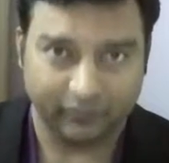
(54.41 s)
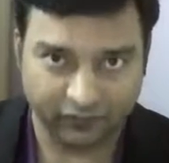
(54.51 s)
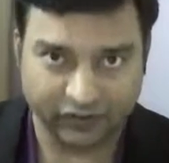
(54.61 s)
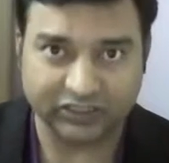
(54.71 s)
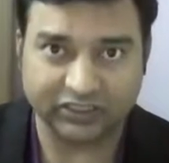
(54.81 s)

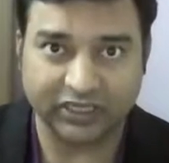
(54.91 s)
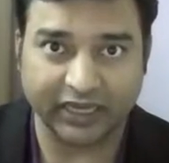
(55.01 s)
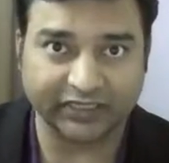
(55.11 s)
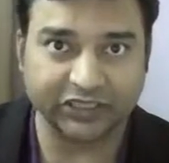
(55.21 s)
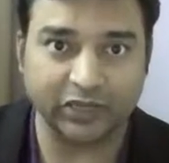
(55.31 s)
which is
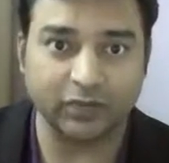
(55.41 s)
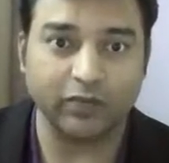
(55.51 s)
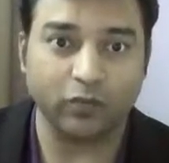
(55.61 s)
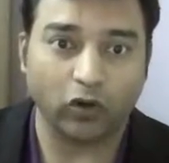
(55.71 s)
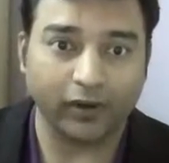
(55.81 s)
extremely
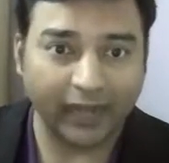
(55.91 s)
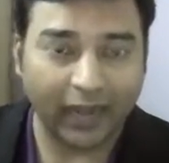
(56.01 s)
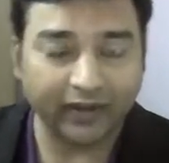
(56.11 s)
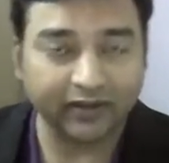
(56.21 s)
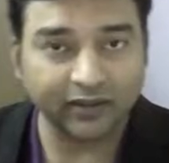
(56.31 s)
important.
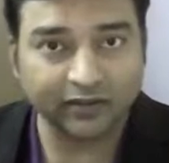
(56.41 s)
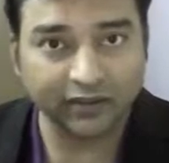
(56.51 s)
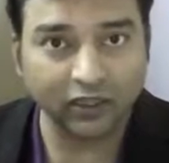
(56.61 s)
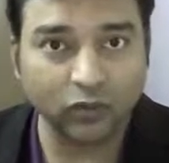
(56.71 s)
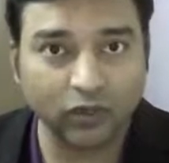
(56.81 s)
And the
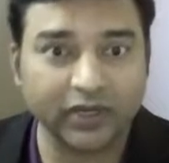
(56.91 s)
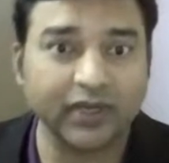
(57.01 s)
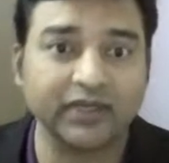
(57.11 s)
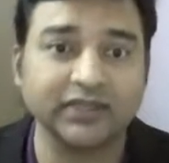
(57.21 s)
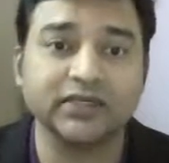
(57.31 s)
third one
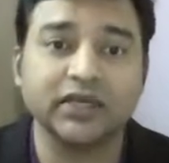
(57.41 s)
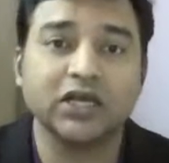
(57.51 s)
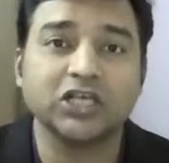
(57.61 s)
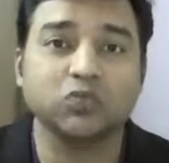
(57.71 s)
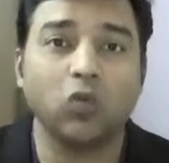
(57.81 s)
is
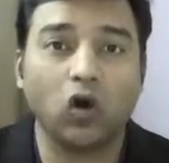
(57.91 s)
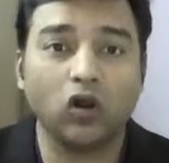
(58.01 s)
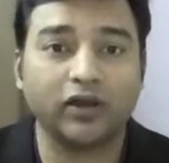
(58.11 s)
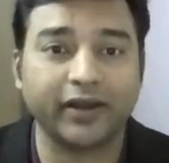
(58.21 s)
small,